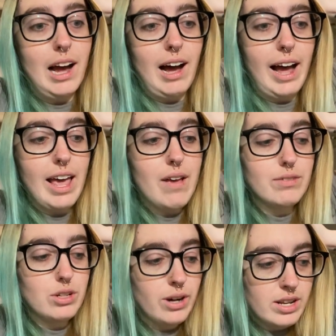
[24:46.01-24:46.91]
I have
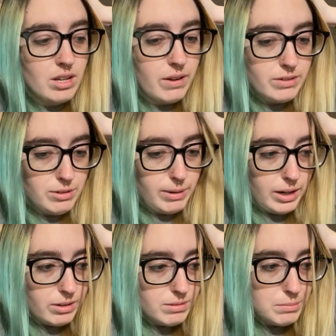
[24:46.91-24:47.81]
two days off in a
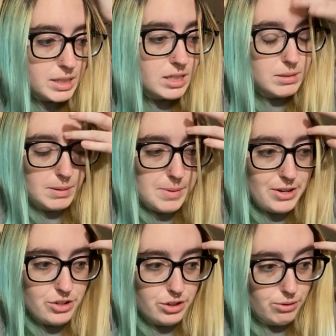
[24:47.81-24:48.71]
row because my
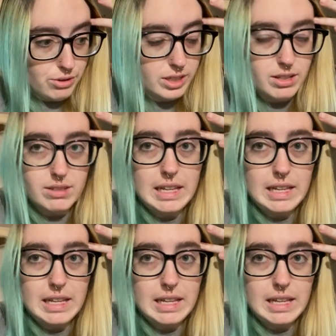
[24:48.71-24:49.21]
manager usually does